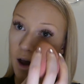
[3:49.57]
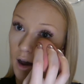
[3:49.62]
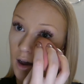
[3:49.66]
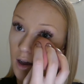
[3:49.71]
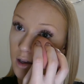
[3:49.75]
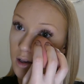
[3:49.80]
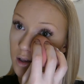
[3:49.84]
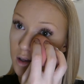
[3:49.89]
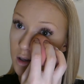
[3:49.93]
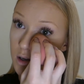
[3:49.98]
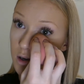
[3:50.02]

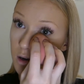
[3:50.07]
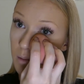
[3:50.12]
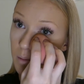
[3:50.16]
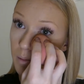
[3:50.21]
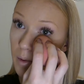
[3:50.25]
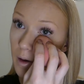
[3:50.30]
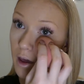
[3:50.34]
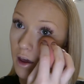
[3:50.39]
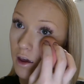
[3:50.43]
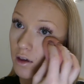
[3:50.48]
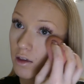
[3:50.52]
eyes to
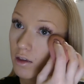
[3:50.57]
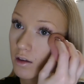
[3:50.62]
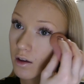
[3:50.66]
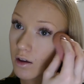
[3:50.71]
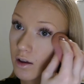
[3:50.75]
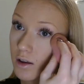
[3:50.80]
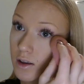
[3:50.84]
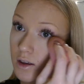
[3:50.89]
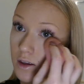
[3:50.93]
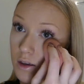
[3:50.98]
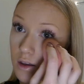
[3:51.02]
bake the
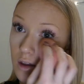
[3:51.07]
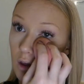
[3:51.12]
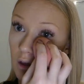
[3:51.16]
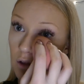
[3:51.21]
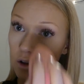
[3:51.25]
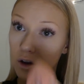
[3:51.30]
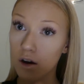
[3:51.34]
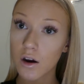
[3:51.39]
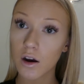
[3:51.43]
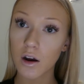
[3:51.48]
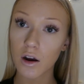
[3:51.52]

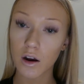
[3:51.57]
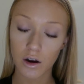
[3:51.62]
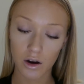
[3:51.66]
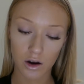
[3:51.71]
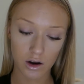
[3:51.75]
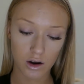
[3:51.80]
concealer.